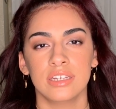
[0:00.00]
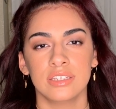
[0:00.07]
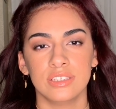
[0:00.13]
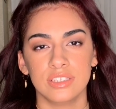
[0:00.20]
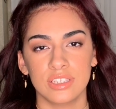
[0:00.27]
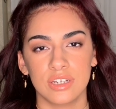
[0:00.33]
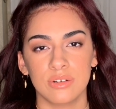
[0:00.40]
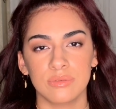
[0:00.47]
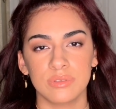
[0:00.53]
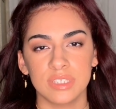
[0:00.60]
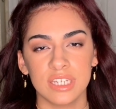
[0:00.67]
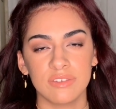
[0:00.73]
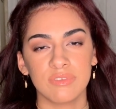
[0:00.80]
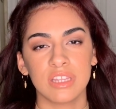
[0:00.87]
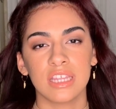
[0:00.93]
you know,
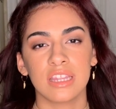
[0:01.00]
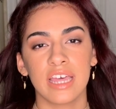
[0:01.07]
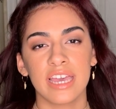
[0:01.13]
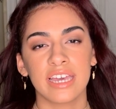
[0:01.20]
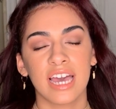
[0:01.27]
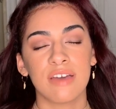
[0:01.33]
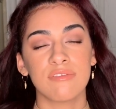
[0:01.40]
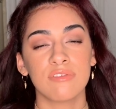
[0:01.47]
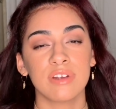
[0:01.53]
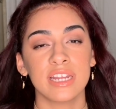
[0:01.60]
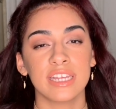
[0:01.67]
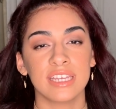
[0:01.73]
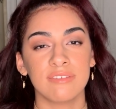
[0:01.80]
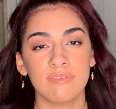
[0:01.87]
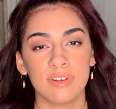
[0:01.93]
didn't really like, I've already
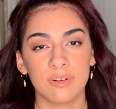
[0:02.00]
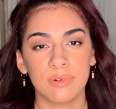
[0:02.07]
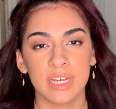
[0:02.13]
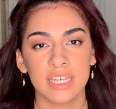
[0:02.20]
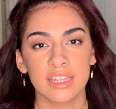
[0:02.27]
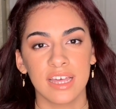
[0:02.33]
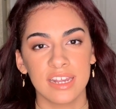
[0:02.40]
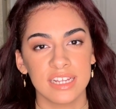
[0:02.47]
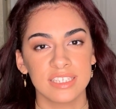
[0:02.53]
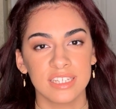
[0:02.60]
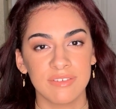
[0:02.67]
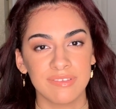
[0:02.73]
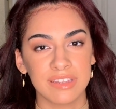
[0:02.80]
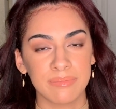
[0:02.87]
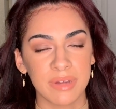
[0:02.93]
given away a lot of
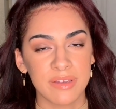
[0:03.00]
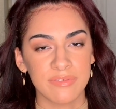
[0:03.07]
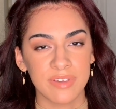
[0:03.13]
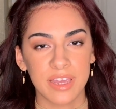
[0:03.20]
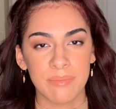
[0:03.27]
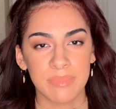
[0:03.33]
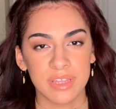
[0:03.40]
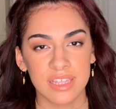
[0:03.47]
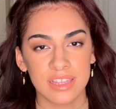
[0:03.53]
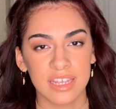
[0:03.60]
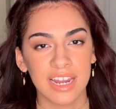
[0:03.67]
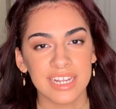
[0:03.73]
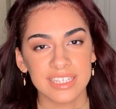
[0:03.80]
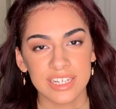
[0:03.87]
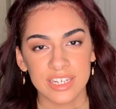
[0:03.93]
stuff to my family that
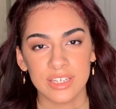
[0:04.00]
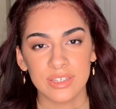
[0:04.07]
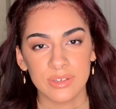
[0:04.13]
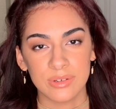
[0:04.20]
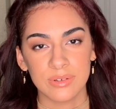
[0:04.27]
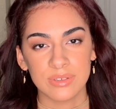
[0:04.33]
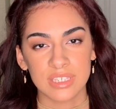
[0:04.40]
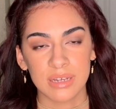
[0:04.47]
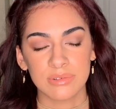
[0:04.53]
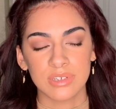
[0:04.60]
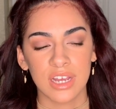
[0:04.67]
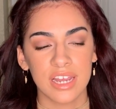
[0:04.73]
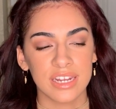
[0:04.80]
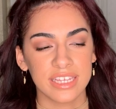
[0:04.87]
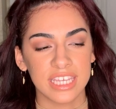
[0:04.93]
I didn't use. I'm
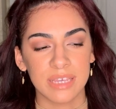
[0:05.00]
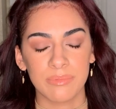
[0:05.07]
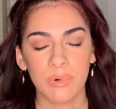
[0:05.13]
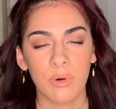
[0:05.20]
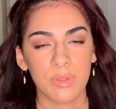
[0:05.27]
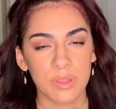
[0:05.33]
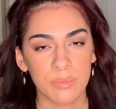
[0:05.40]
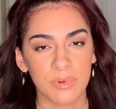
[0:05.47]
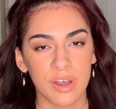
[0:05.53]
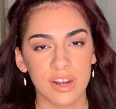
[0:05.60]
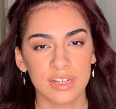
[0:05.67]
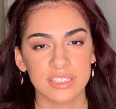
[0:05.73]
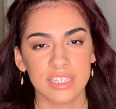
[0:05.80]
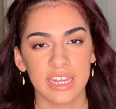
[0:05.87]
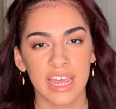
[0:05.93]
trying to keep only
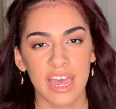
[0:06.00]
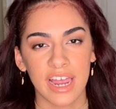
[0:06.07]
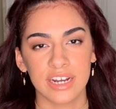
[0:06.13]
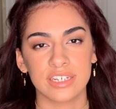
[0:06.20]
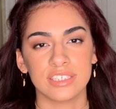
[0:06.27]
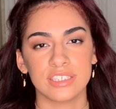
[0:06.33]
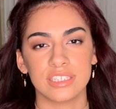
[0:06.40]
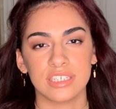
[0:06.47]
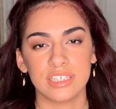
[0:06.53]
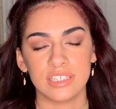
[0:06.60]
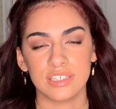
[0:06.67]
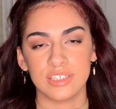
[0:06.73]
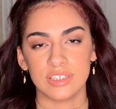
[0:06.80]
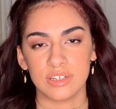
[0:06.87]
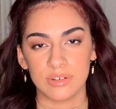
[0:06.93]
products that I actually,
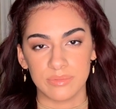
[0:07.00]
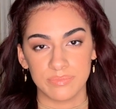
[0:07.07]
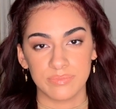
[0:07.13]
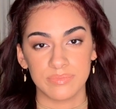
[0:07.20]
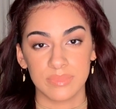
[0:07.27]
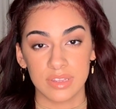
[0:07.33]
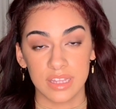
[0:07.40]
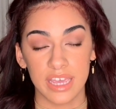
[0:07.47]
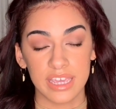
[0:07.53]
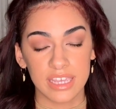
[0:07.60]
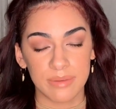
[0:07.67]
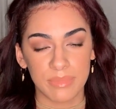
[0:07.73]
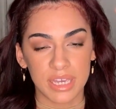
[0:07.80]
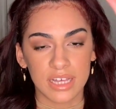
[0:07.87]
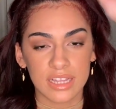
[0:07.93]
you know, like
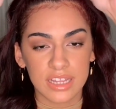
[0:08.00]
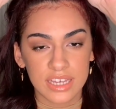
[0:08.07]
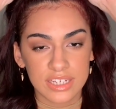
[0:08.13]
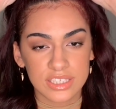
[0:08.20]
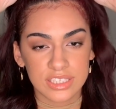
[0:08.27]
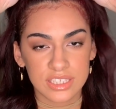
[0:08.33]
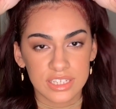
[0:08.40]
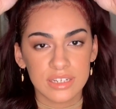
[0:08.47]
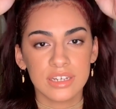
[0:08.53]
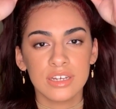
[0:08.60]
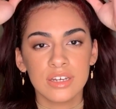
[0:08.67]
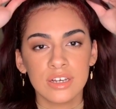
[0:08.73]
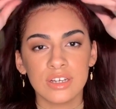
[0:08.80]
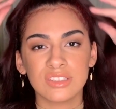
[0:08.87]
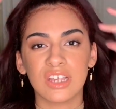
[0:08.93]
in my collection.
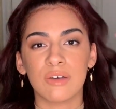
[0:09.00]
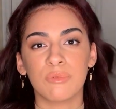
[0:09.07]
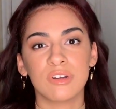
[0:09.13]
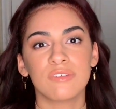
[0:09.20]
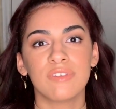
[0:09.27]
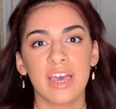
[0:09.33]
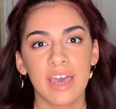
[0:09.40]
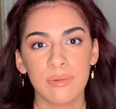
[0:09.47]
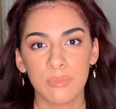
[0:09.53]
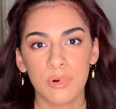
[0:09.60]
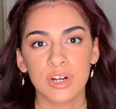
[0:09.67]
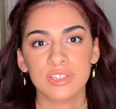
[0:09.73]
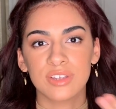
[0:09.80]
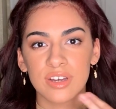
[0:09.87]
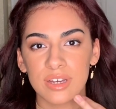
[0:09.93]
So I would have had more
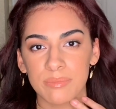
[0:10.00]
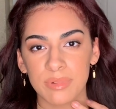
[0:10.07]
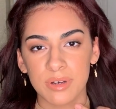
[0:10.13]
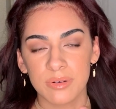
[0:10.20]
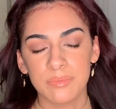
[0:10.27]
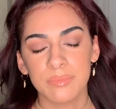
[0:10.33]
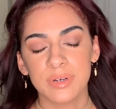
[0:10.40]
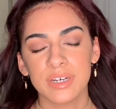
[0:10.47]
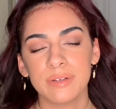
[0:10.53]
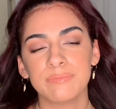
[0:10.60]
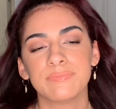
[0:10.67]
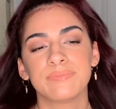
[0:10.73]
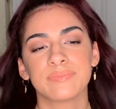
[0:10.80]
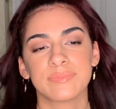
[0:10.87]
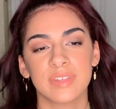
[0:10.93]
to talk about, but
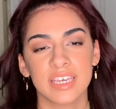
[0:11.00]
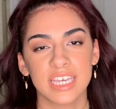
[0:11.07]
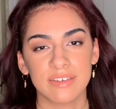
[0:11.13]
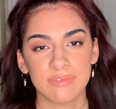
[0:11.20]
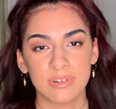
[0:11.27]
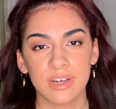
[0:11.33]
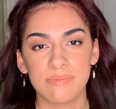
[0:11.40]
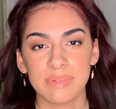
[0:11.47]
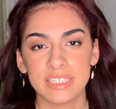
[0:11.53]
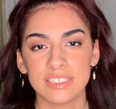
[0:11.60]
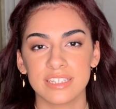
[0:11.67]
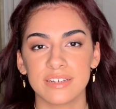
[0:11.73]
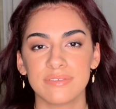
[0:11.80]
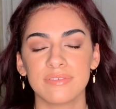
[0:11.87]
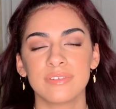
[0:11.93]
I gave away all my
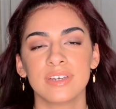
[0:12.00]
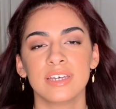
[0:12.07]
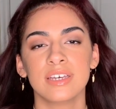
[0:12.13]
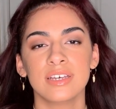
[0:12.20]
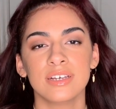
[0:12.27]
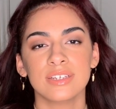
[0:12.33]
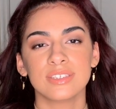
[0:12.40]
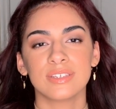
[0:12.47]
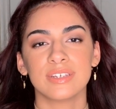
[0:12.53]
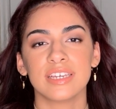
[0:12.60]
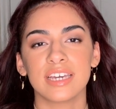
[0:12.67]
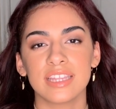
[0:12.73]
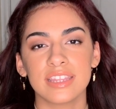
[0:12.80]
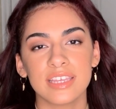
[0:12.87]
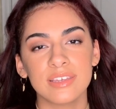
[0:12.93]
stuff. So
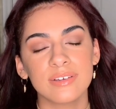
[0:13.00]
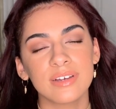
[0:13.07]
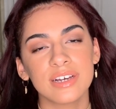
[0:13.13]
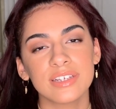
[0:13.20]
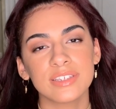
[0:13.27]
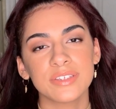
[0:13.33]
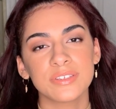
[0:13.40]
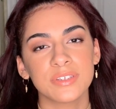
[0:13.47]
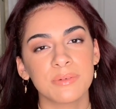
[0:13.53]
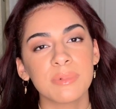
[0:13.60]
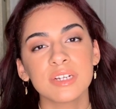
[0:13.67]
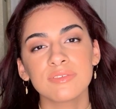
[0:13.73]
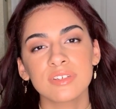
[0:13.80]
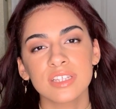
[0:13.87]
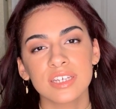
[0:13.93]
yeah, thank you guys so
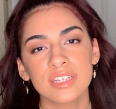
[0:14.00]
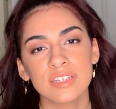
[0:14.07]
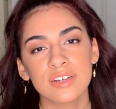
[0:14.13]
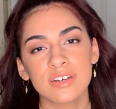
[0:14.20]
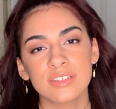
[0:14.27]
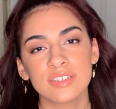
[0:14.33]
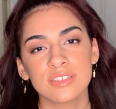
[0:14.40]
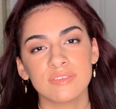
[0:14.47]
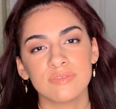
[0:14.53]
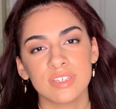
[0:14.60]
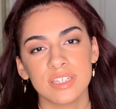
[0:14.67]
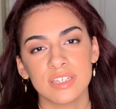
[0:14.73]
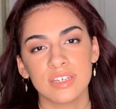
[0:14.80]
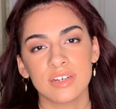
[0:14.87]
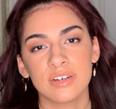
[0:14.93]
much for clicking on this
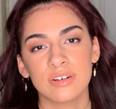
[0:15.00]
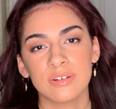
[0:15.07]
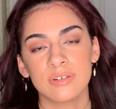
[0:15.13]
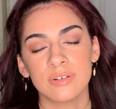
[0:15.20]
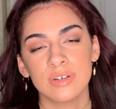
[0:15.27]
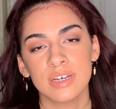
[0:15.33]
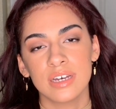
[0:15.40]
video.